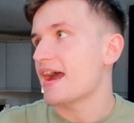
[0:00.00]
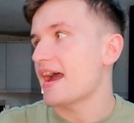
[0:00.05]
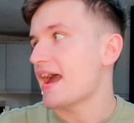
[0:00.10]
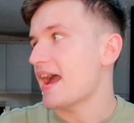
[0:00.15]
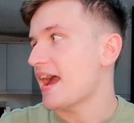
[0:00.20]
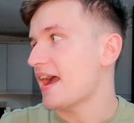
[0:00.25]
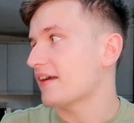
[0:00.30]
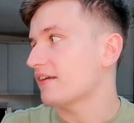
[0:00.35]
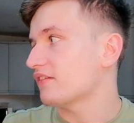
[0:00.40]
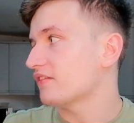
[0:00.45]

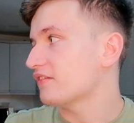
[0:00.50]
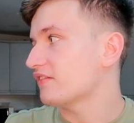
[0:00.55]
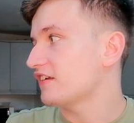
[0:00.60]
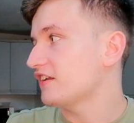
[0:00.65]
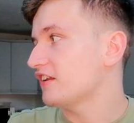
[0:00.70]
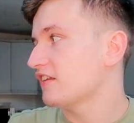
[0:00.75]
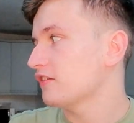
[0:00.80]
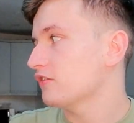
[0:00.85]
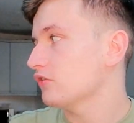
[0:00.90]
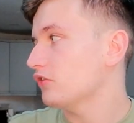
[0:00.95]
and it
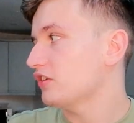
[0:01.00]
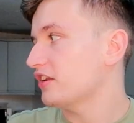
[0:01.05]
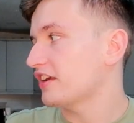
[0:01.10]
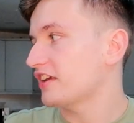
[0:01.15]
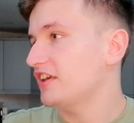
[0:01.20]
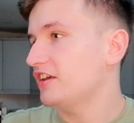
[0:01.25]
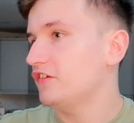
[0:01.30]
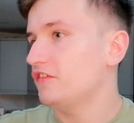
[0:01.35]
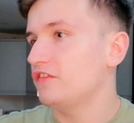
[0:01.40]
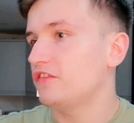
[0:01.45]
doesn't look
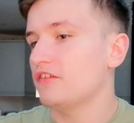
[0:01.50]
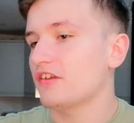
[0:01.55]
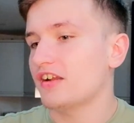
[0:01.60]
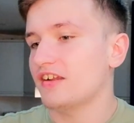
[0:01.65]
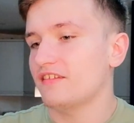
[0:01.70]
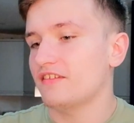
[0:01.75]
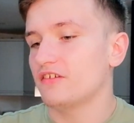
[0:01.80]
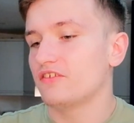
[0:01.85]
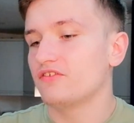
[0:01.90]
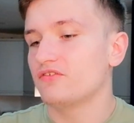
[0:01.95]
like he was doing
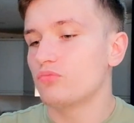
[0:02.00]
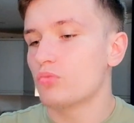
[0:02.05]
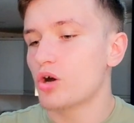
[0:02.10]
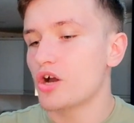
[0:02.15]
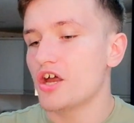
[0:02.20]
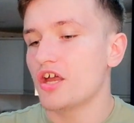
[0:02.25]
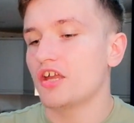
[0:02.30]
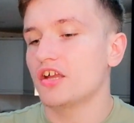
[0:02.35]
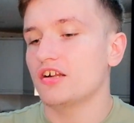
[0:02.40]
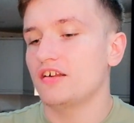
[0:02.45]
any sort of
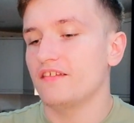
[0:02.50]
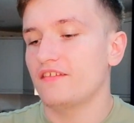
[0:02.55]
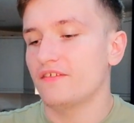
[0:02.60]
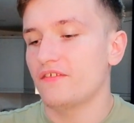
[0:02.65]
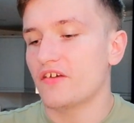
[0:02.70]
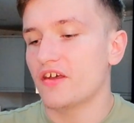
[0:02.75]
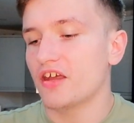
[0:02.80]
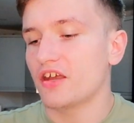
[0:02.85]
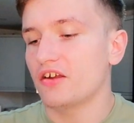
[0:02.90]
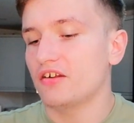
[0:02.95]
work on his
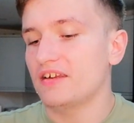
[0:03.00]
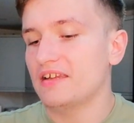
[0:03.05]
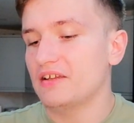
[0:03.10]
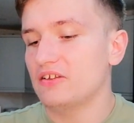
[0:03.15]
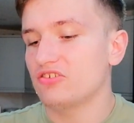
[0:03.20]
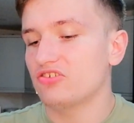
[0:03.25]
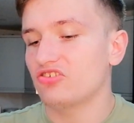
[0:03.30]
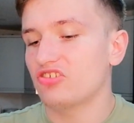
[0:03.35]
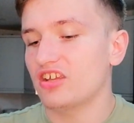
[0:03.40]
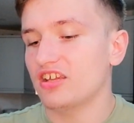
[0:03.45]
phone. He
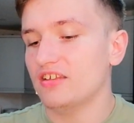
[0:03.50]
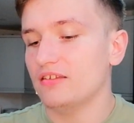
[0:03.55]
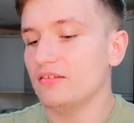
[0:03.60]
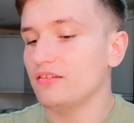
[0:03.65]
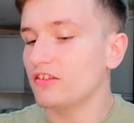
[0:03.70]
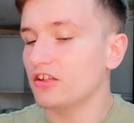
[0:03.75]
was just like